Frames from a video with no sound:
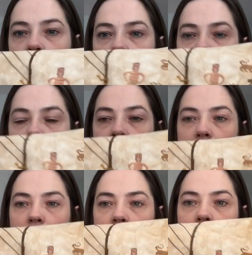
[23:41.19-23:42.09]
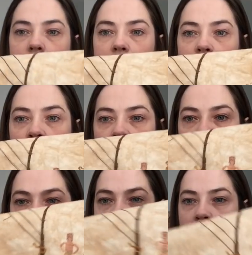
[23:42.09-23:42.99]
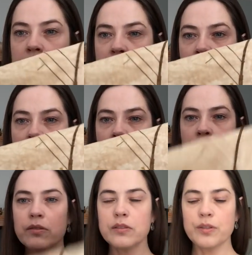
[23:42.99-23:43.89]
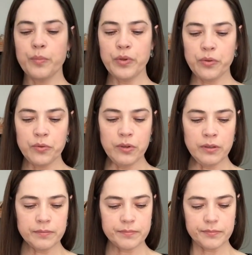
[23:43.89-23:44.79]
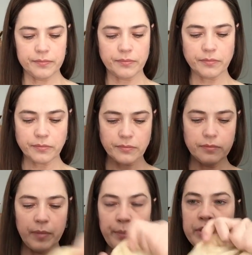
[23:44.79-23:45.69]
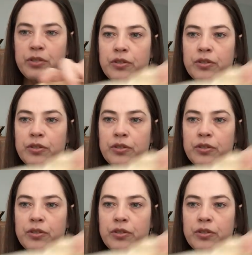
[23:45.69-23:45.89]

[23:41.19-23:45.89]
And this is the 36 count doubloon. If I picture